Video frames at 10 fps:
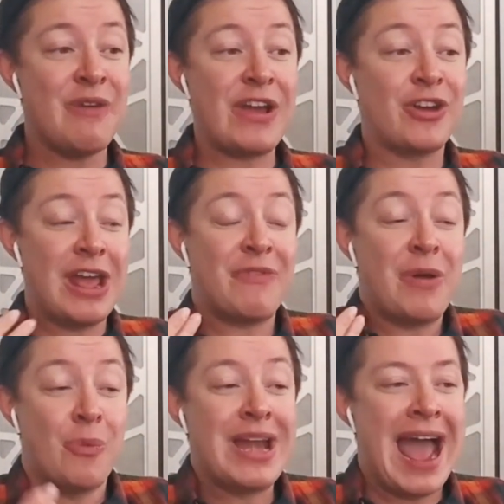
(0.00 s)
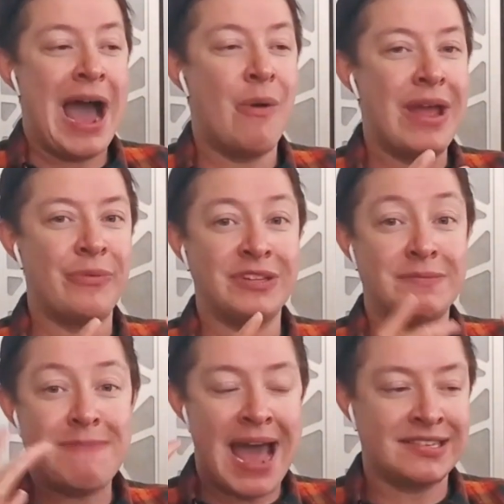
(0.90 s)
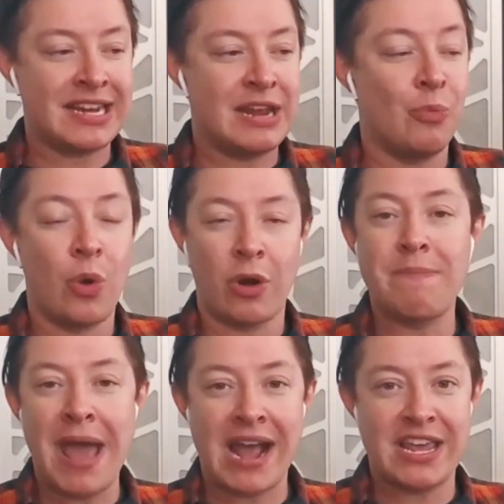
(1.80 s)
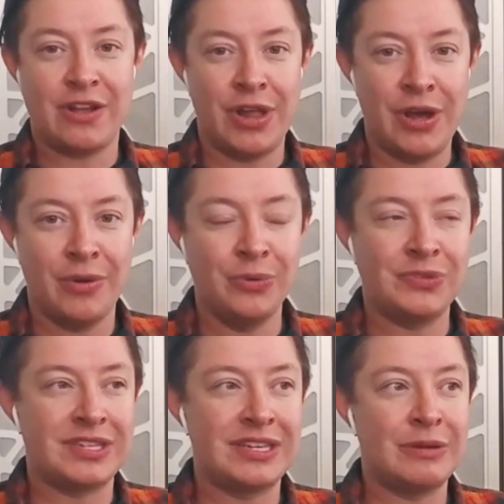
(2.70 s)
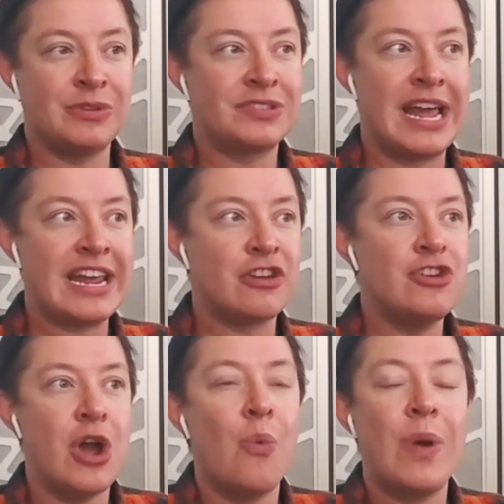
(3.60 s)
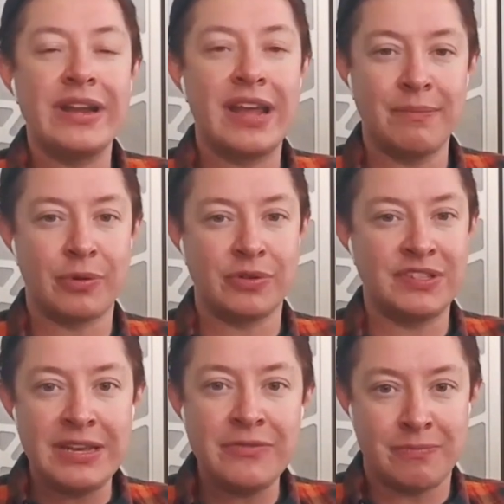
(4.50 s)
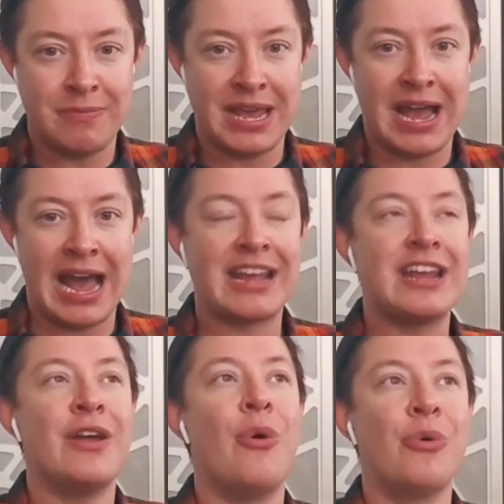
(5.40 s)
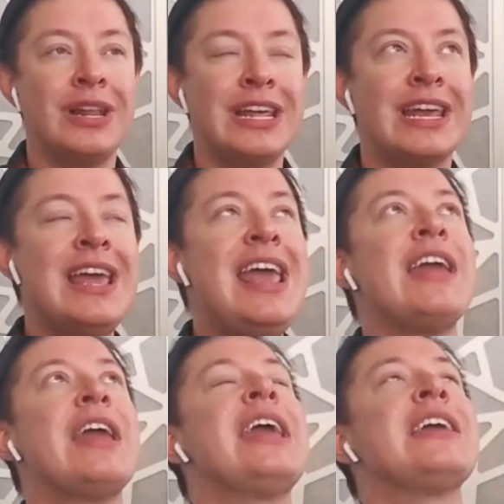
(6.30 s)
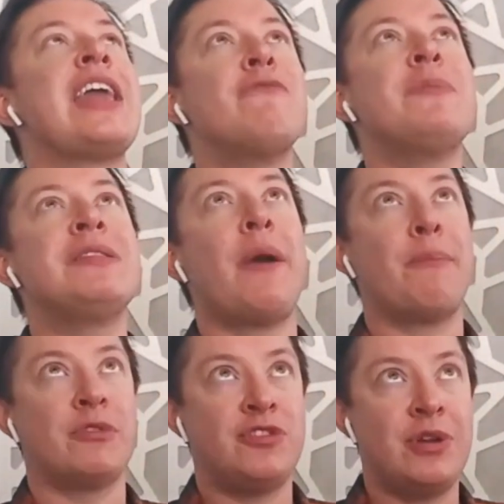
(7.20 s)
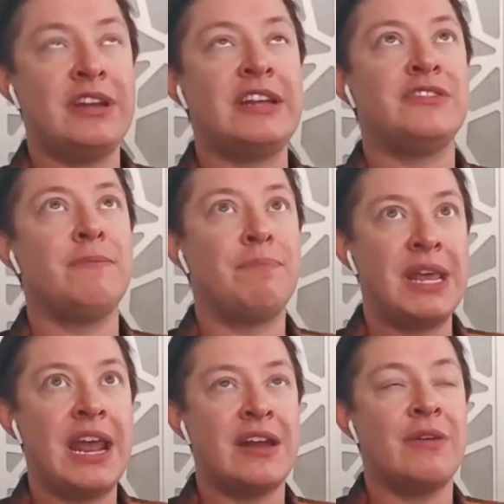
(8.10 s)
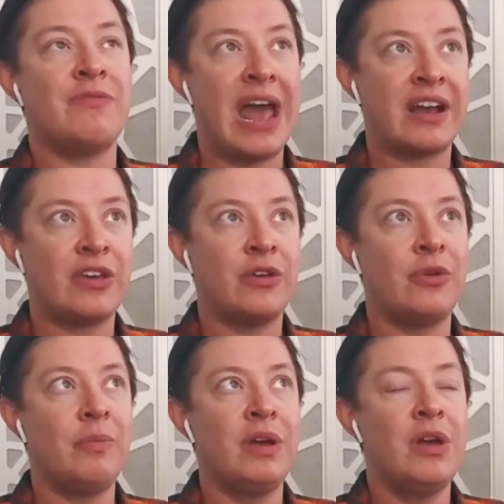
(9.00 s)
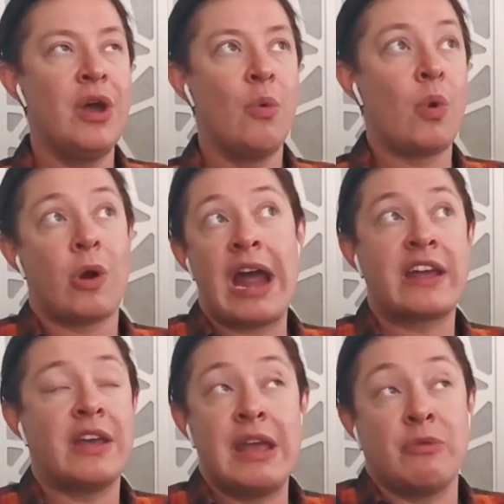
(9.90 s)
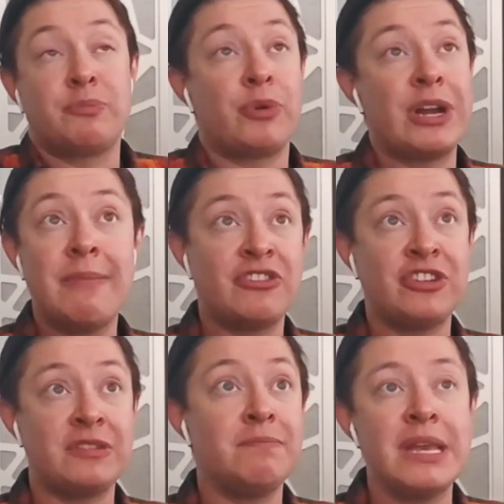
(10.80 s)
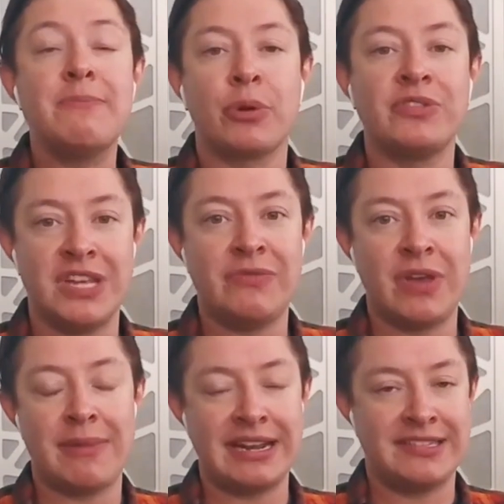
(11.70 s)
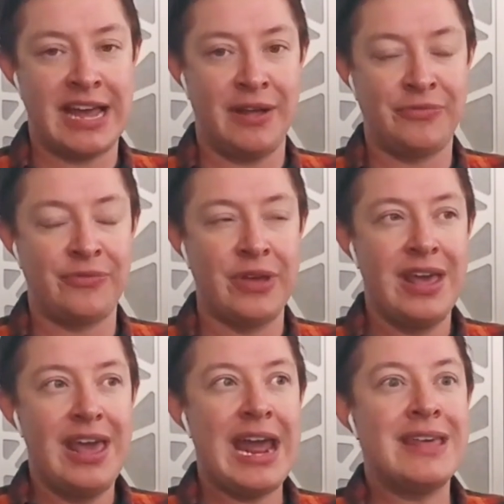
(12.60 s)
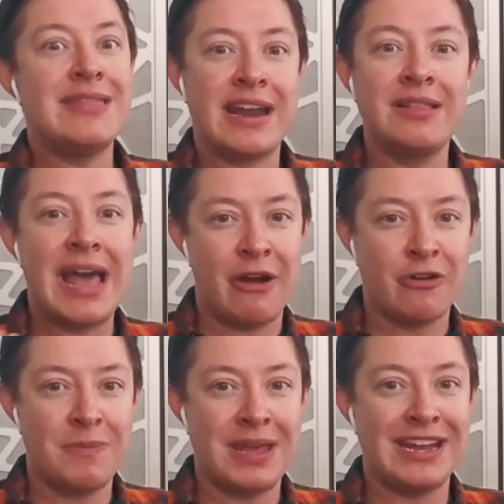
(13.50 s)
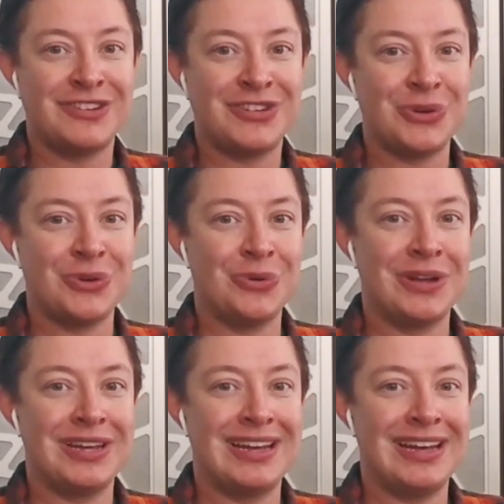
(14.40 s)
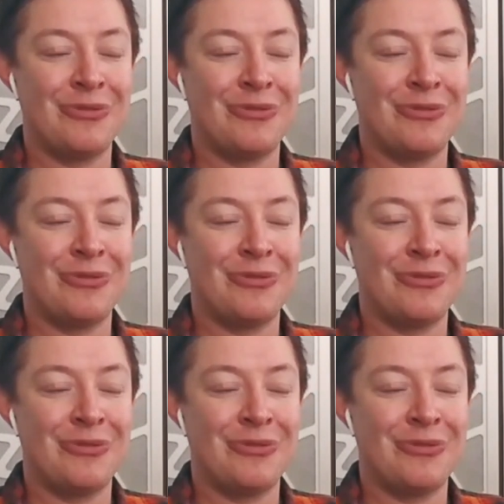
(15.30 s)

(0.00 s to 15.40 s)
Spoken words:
if I went out and was masked and wore baggy clothes, it was like no one can perceive me. I can only it gave me the opportunity to be in a vacuum where it was pretty much just me perceiving myself. And that allowed me to